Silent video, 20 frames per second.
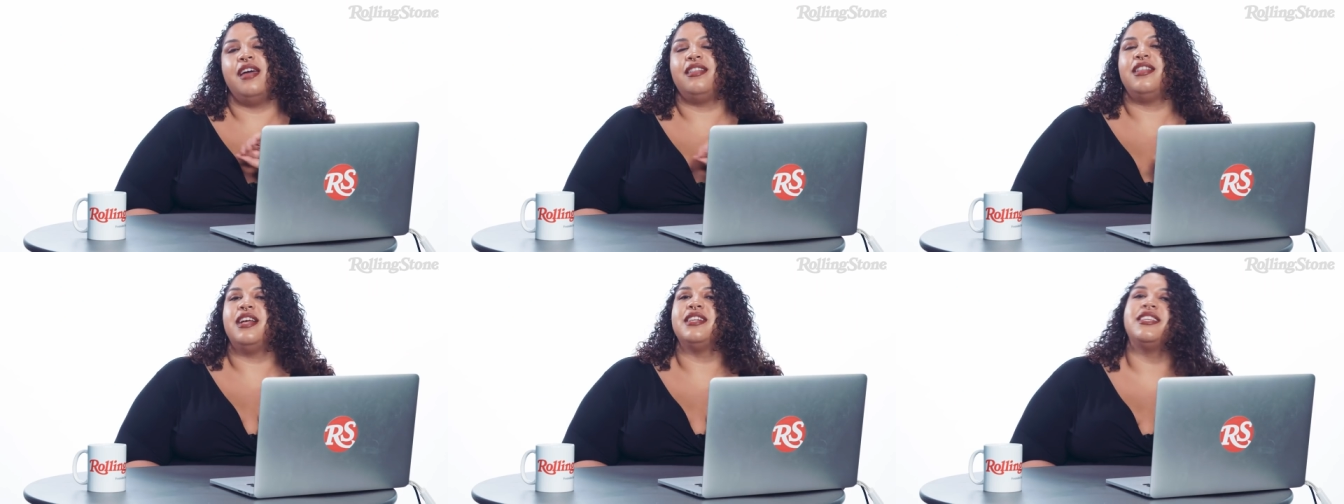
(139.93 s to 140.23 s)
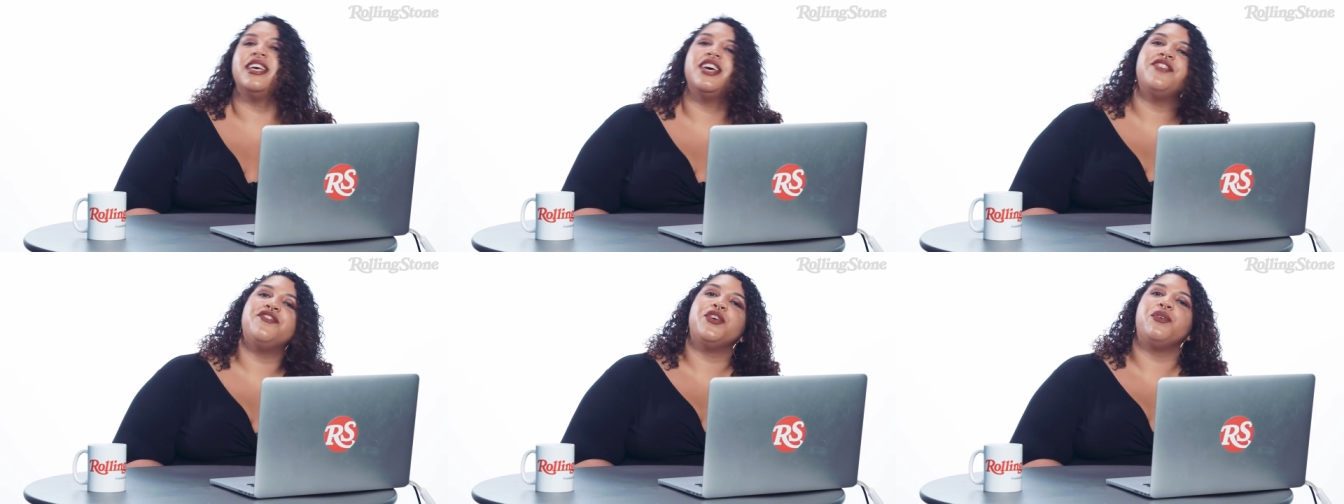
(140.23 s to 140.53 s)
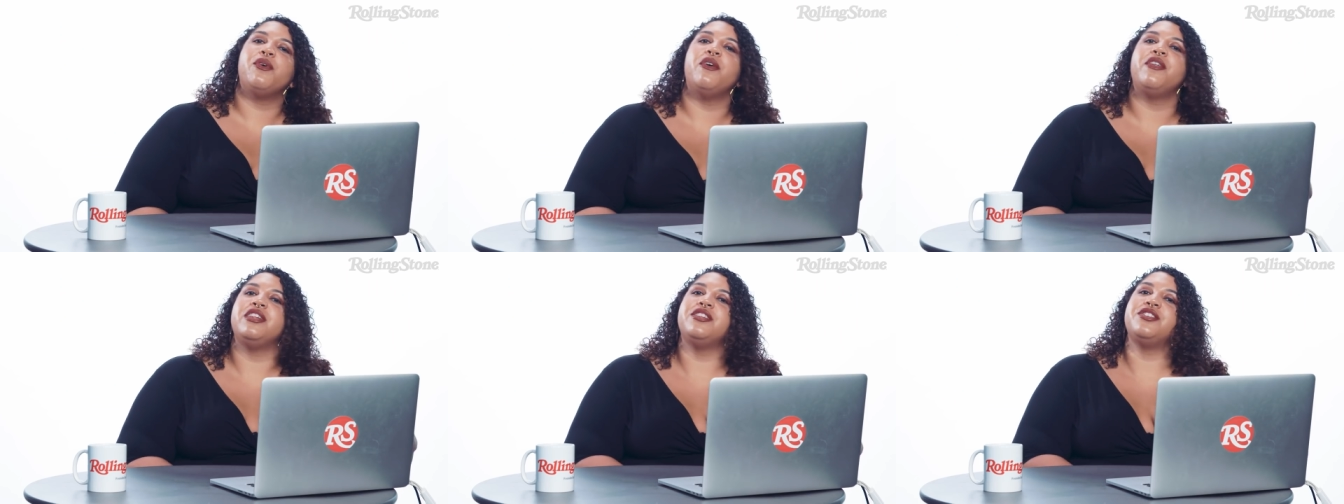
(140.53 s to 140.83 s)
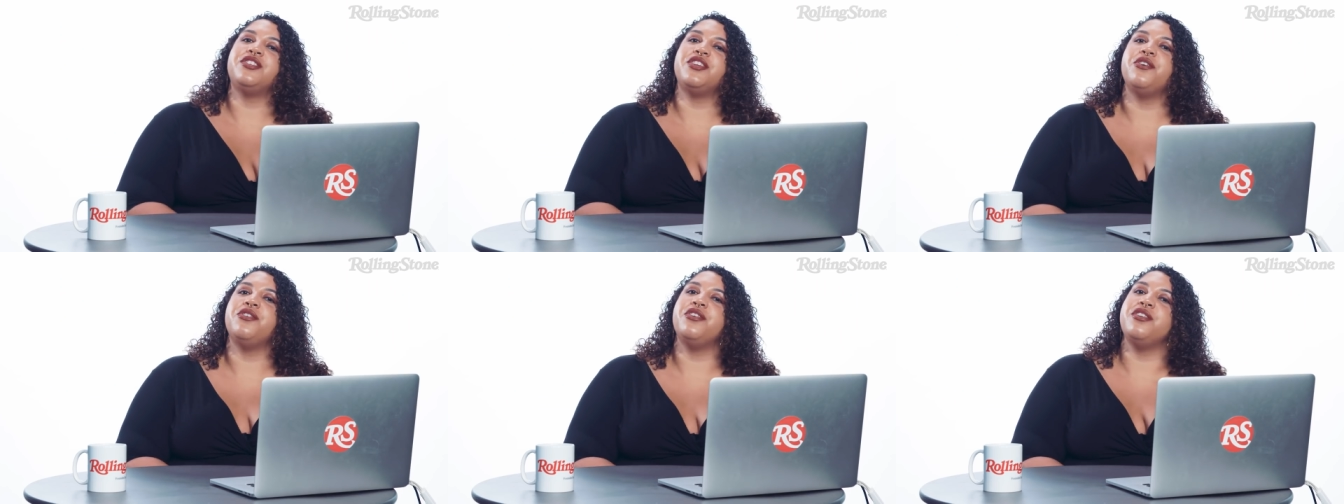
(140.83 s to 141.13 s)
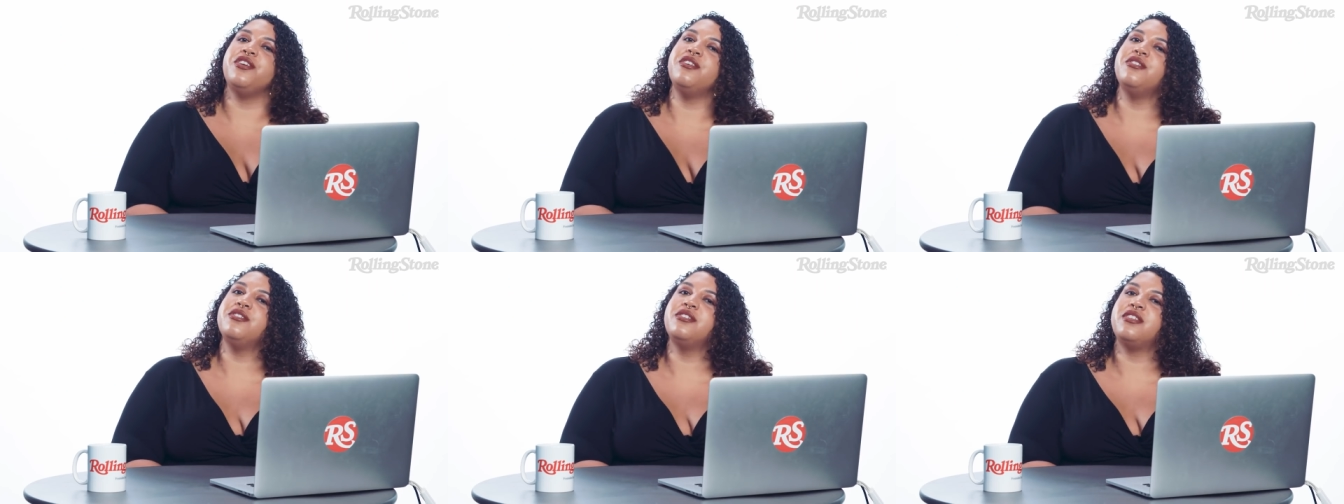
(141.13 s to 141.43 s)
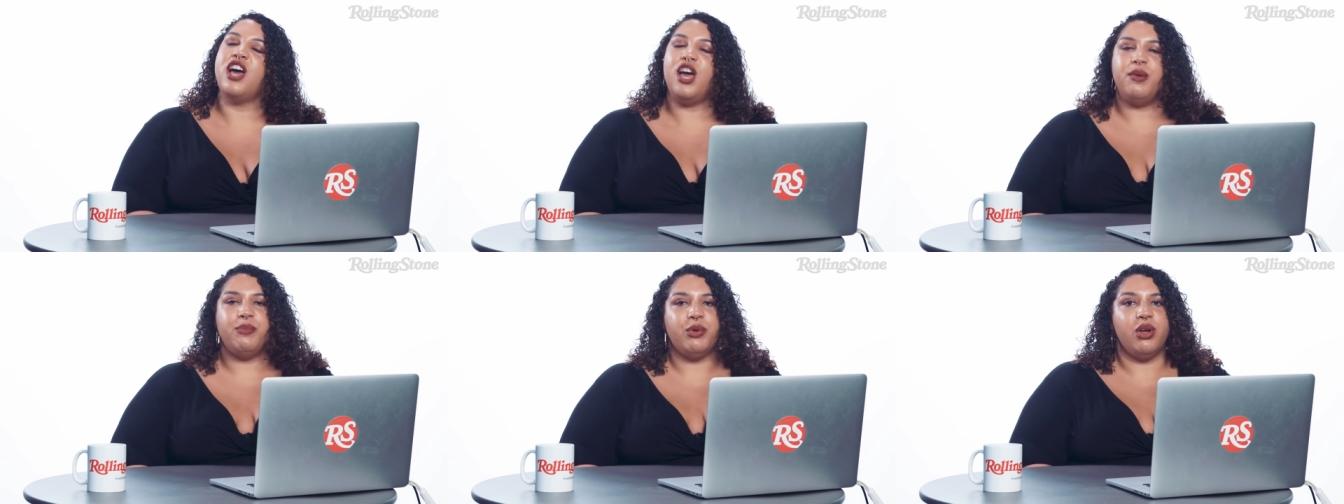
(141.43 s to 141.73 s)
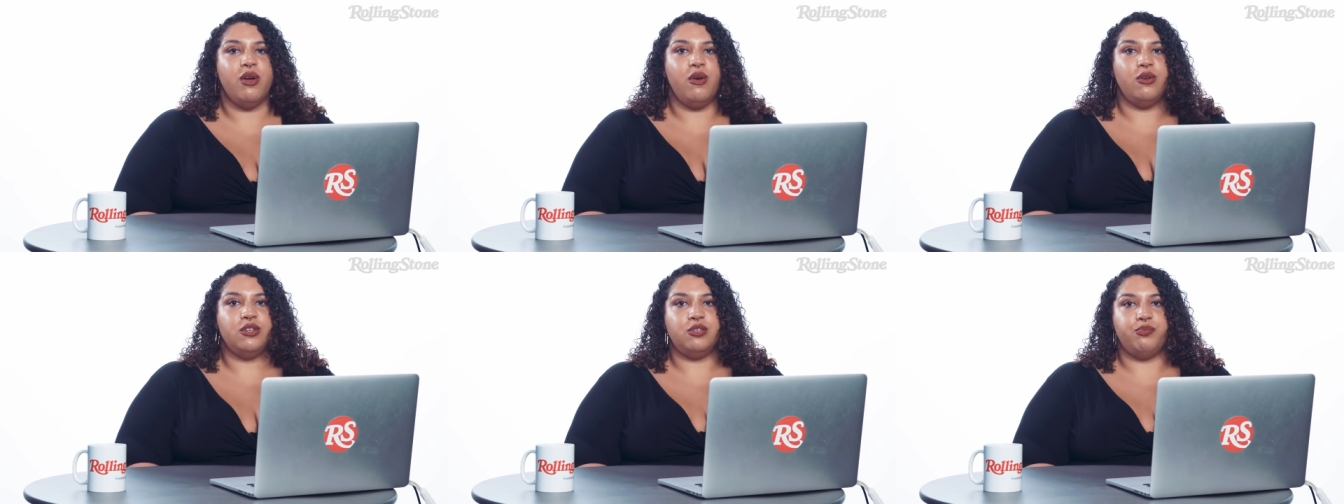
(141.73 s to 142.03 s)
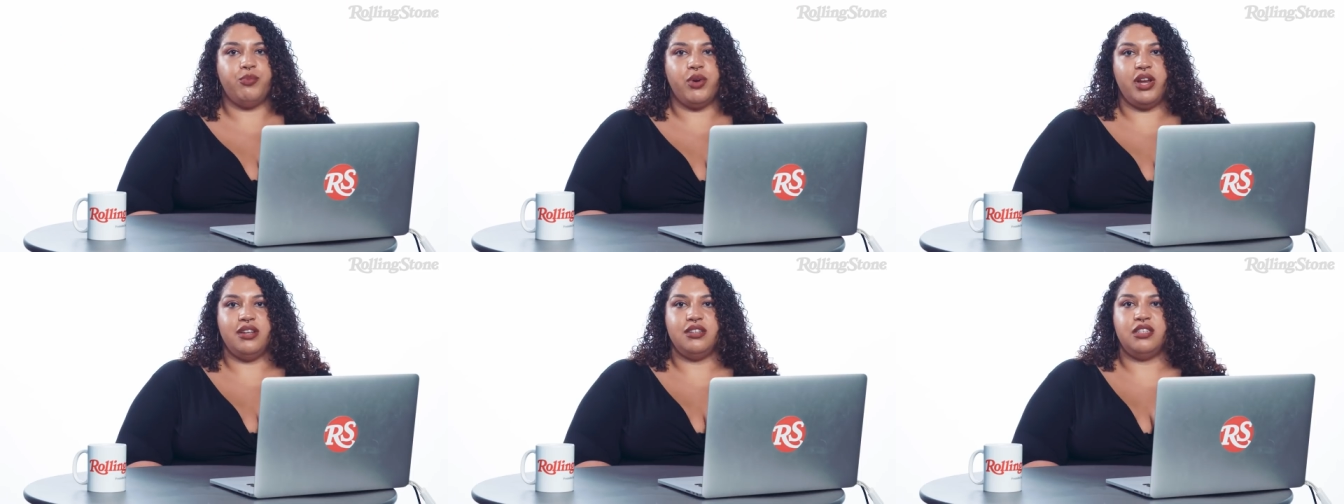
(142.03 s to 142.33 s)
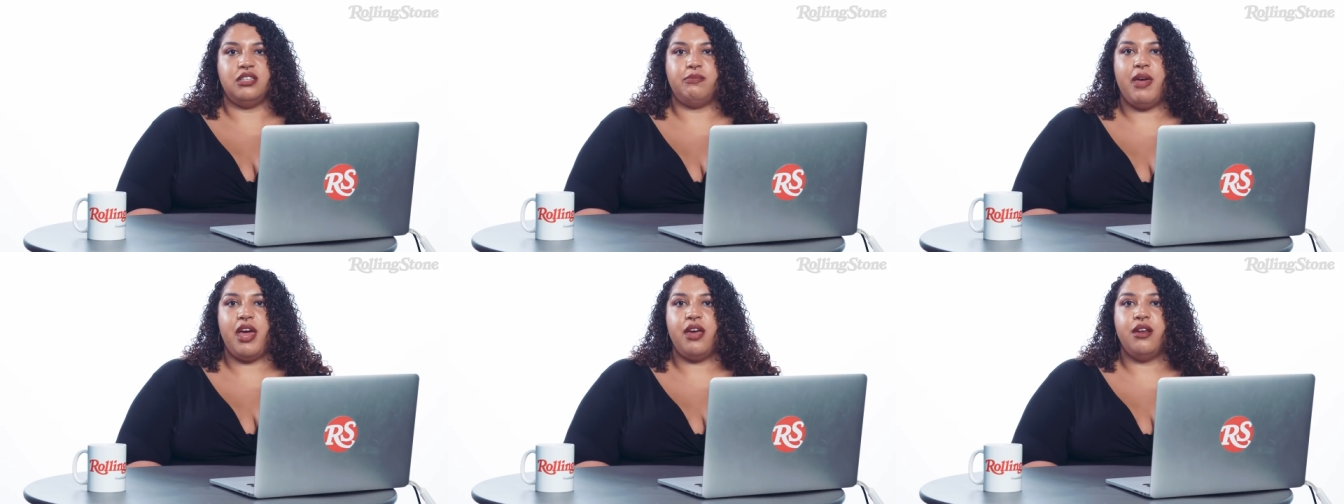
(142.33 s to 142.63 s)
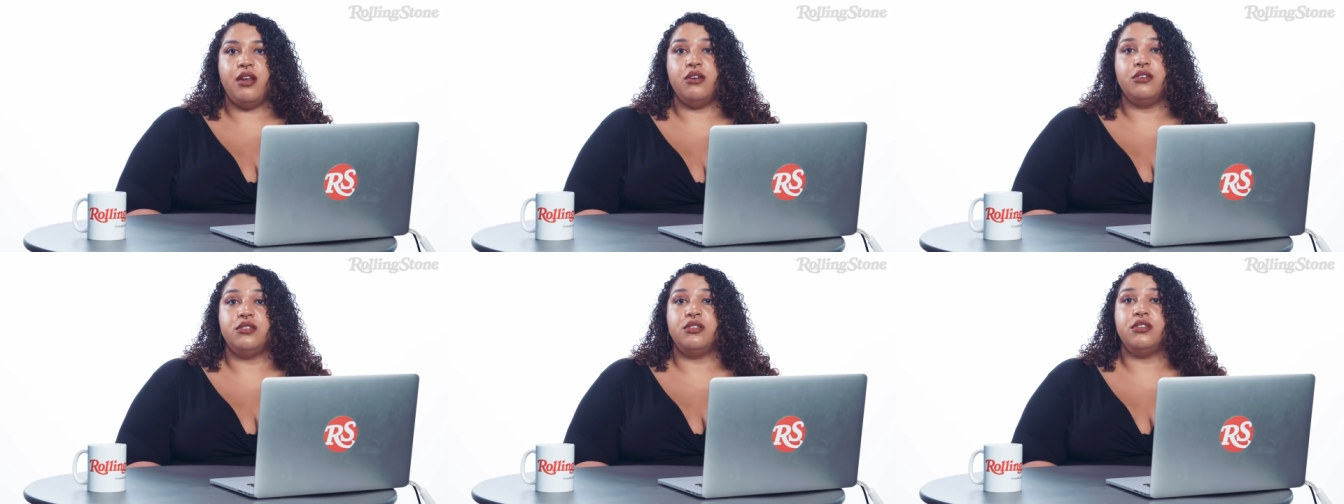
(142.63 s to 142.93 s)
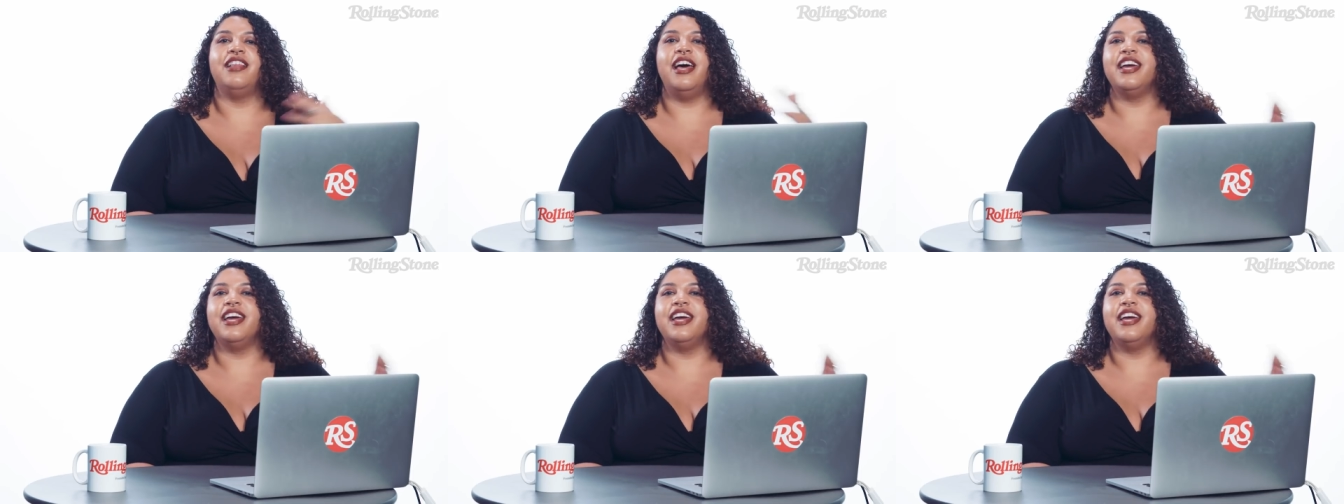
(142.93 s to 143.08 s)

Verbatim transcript: And that's it for Rolling Stone News. I'm your host, Brittany Spanos.